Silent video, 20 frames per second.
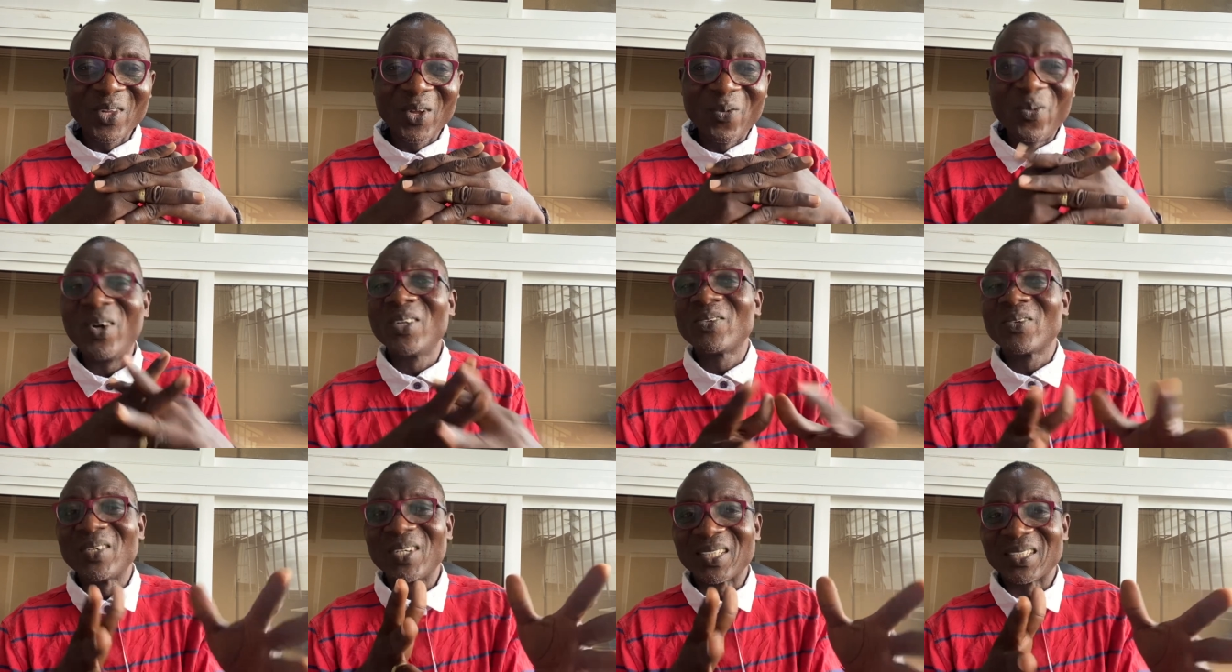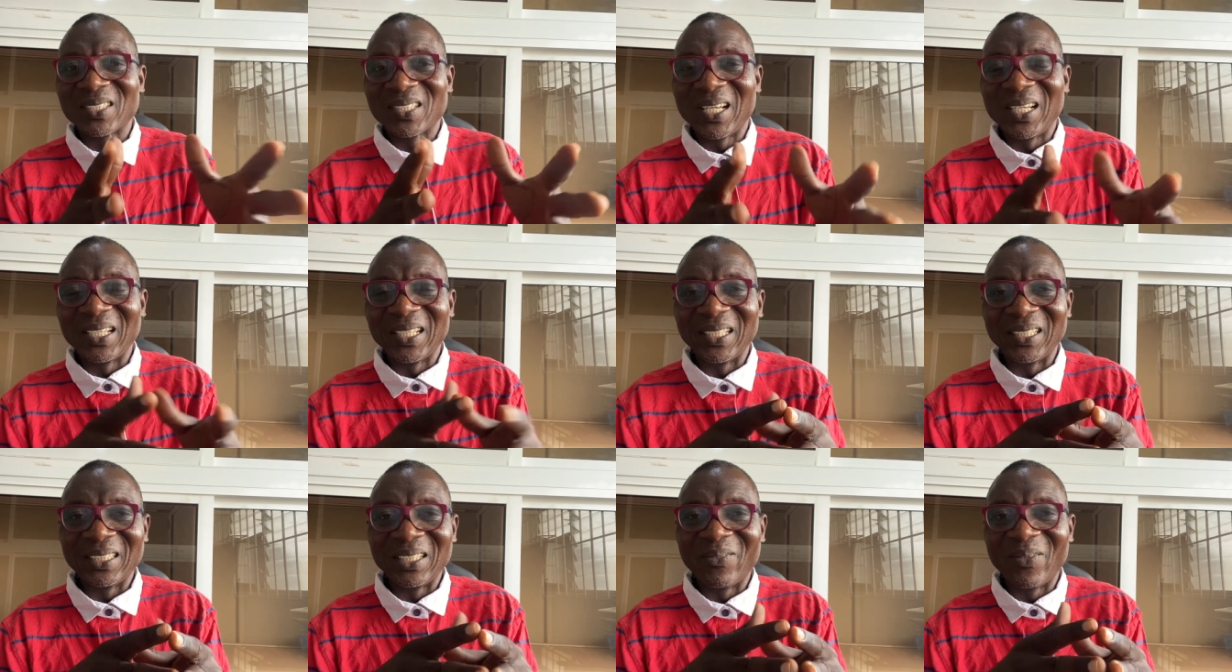We want to understand
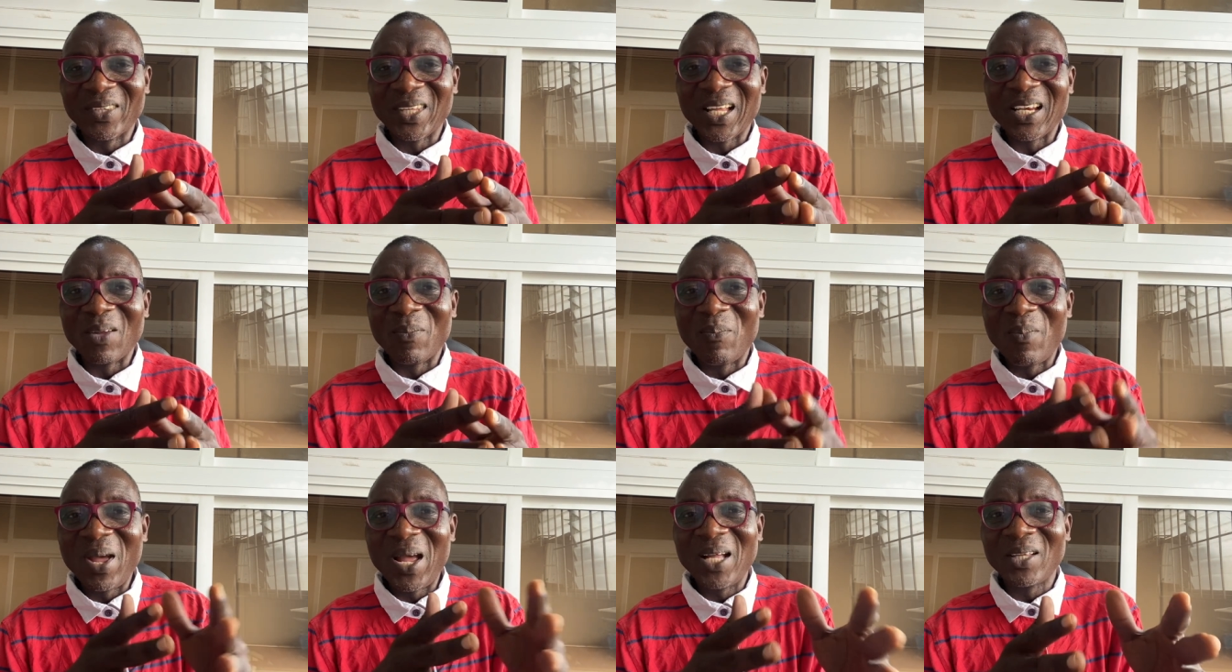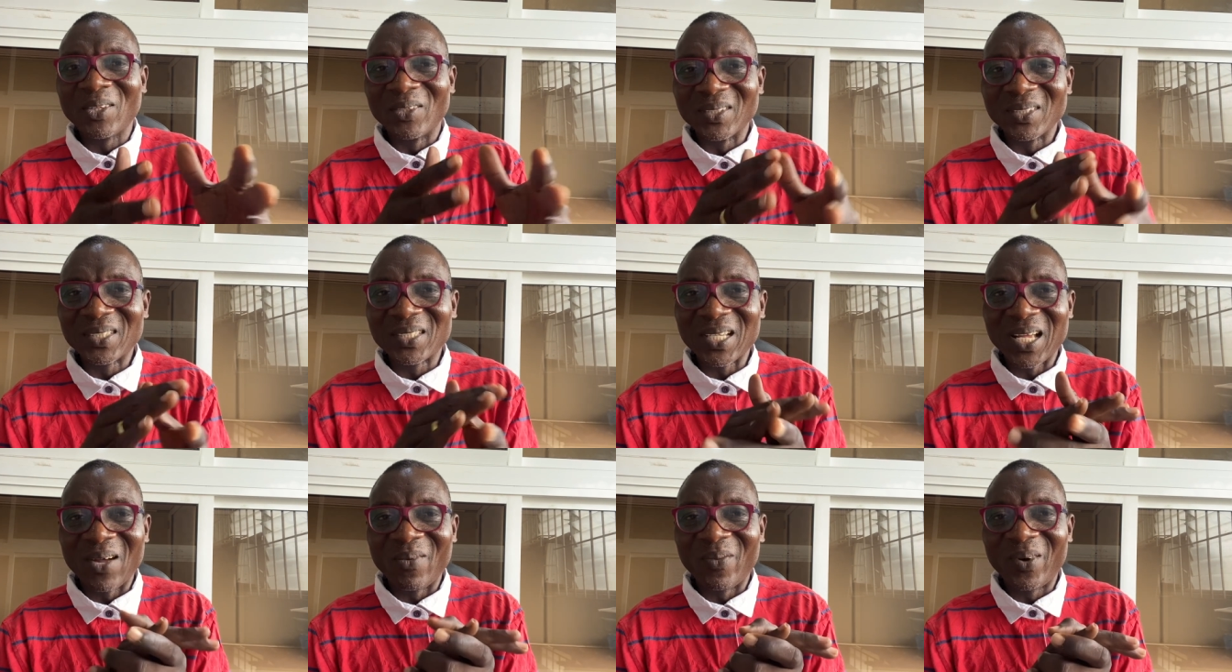it. What are the
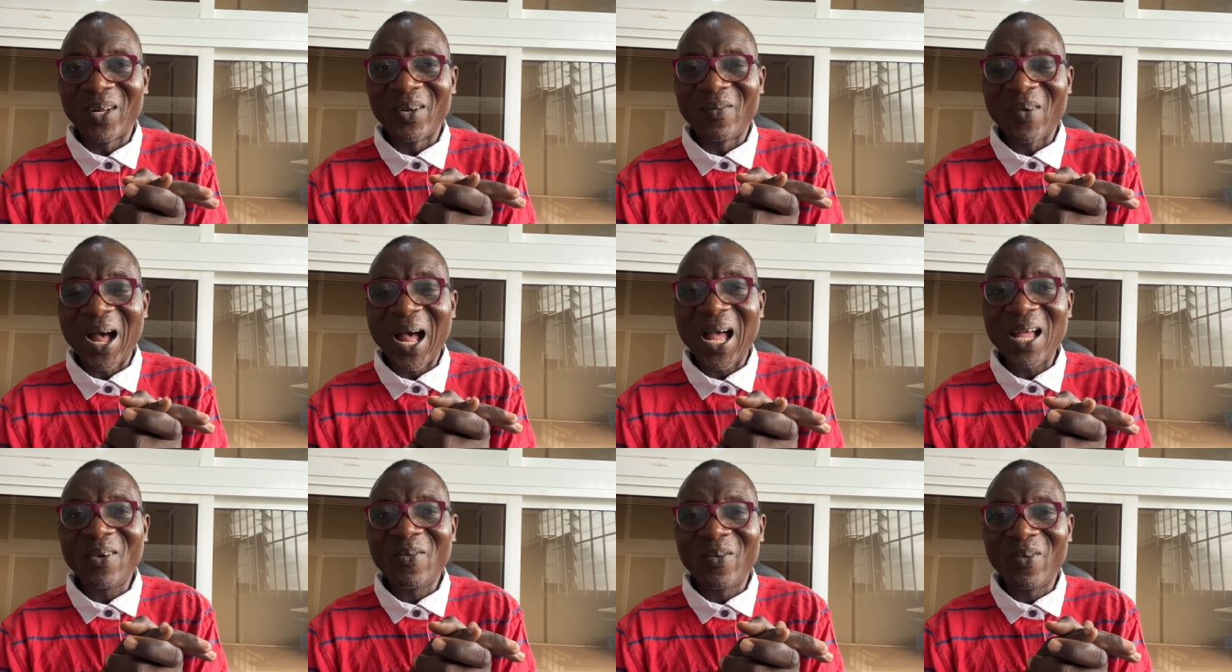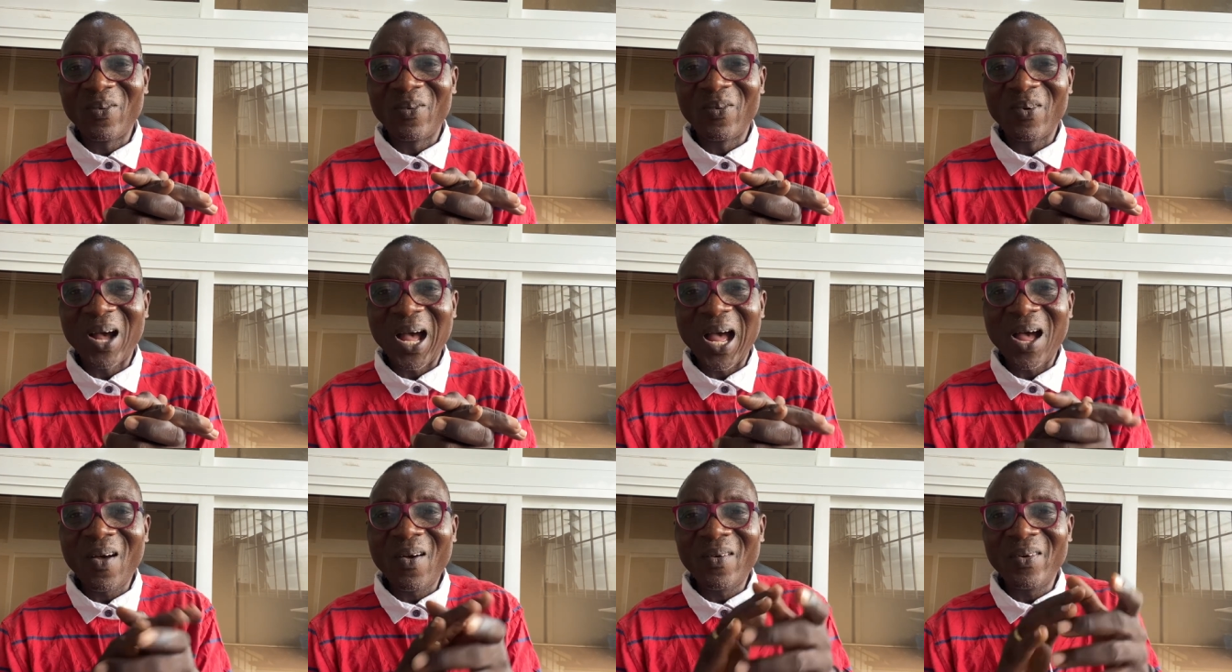methods and why,
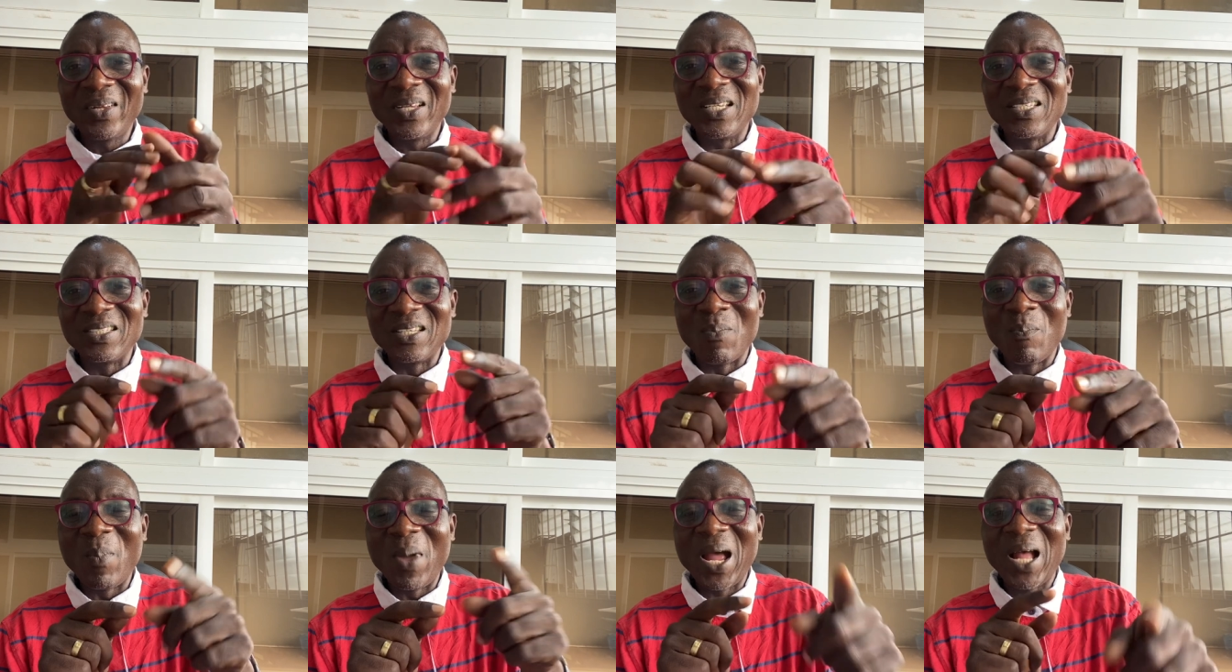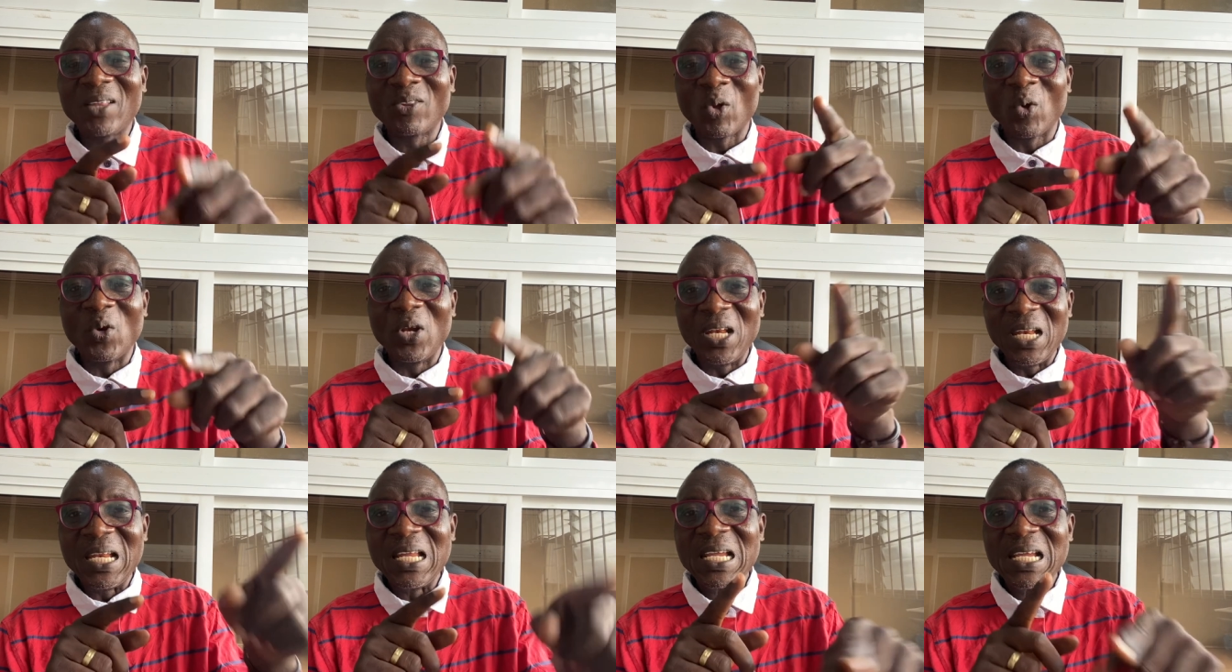how is the method
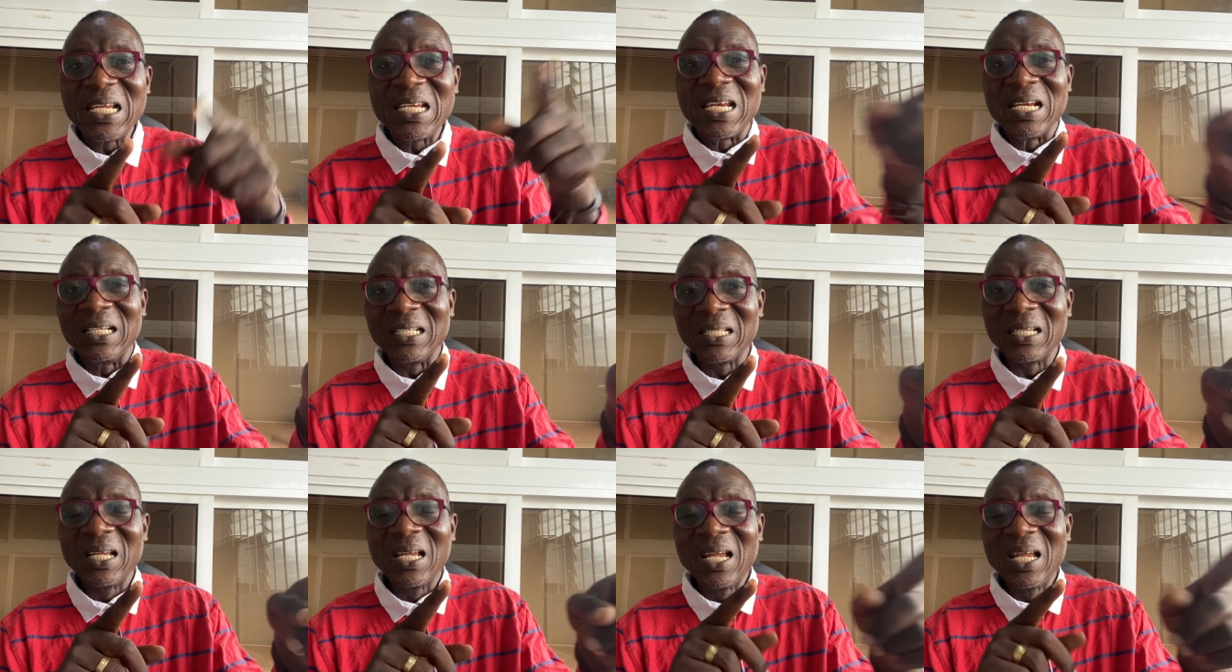leading